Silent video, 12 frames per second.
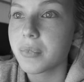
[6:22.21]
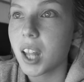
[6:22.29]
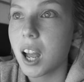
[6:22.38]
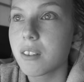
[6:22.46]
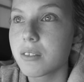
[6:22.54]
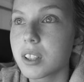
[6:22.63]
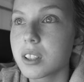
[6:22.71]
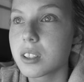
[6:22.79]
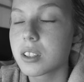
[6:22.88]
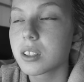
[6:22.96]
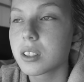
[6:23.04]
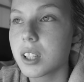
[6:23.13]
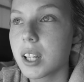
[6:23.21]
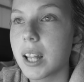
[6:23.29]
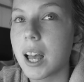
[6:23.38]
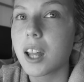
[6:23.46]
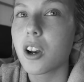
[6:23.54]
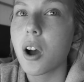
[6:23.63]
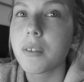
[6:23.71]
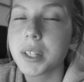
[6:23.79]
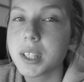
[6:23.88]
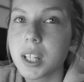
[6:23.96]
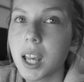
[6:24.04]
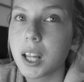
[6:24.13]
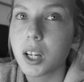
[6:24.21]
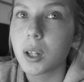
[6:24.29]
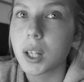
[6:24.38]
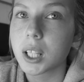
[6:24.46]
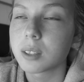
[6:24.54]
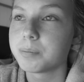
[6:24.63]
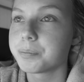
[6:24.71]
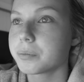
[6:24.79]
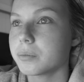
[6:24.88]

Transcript: have done that. And obviously, I know that